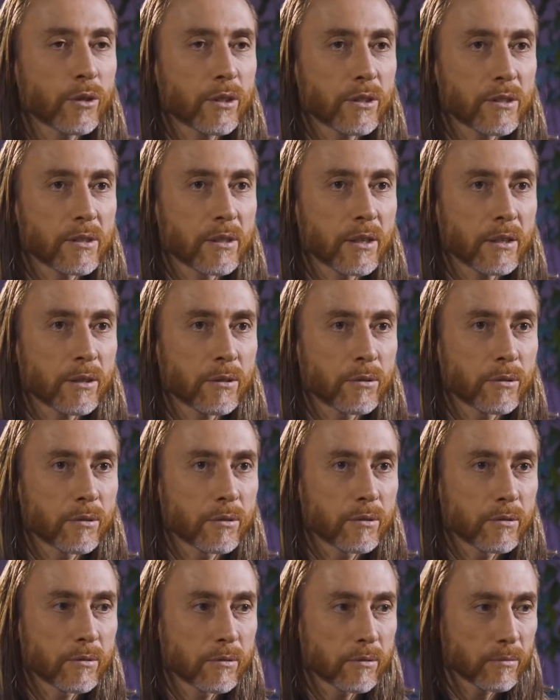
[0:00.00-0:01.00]
They possess a
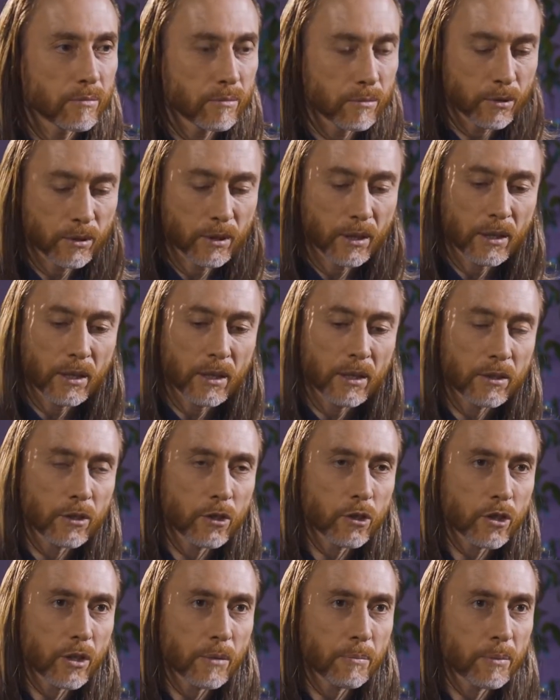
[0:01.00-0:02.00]
vast store of
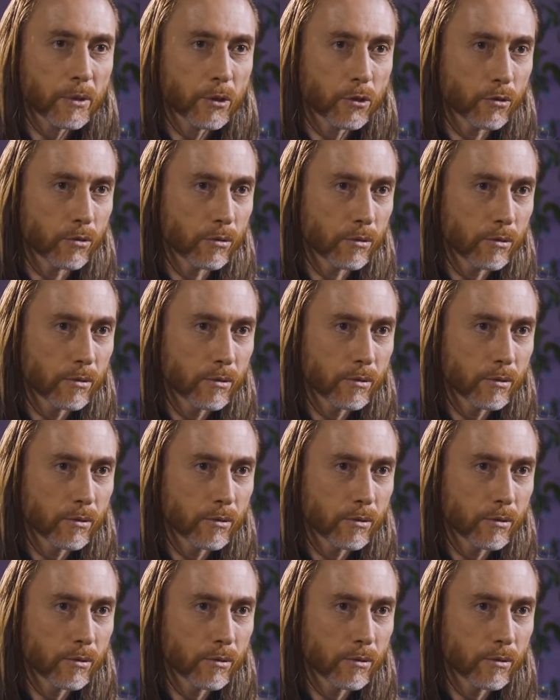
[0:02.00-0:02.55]
knowledge.